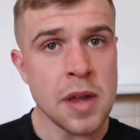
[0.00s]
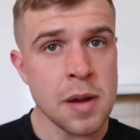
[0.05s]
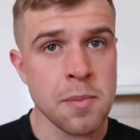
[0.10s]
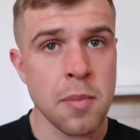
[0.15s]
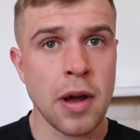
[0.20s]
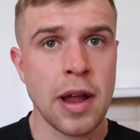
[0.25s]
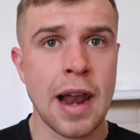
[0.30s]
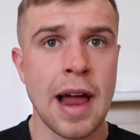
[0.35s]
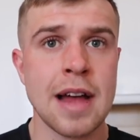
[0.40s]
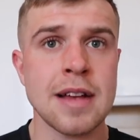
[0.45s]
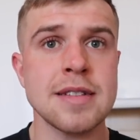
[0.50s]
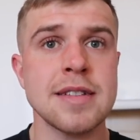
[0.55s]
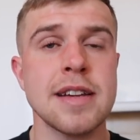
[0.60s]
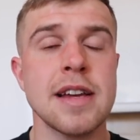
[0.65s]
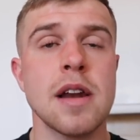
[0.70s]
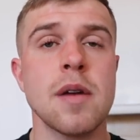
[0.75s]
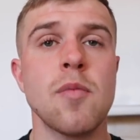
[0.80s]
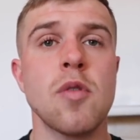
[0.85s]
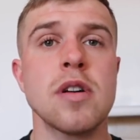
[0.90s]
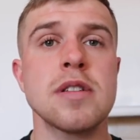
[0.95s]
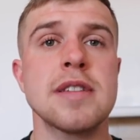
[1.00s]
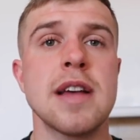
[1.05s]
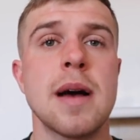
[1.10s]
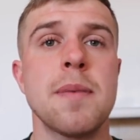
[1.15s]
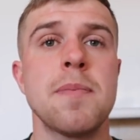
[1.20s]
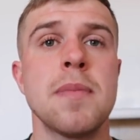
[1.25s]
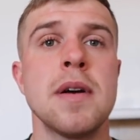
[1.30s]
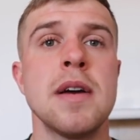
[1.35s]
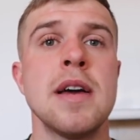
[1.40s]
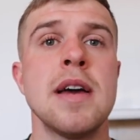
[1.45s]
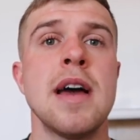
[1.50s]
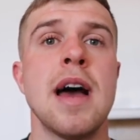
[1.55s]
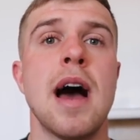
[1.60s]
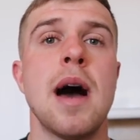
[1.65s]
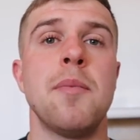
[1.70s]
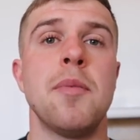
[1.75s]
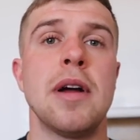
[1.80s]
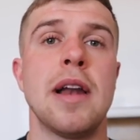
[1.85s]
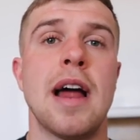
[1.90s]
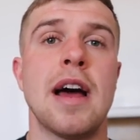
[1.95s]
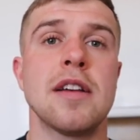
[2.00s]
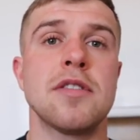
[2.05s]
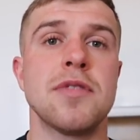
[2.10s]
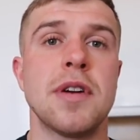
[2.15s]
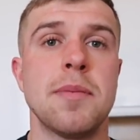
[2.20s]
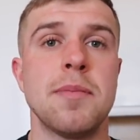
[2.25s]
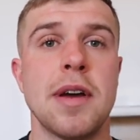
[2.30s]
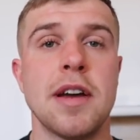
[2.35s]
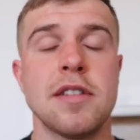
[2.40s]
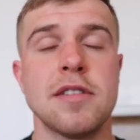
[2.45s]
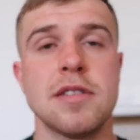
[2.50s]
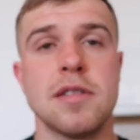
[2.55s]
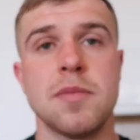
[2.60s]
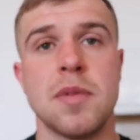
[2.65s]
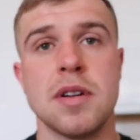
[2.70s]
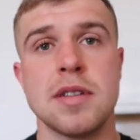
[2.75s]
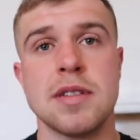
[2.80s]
My last seen on WhatsApp and my last read message on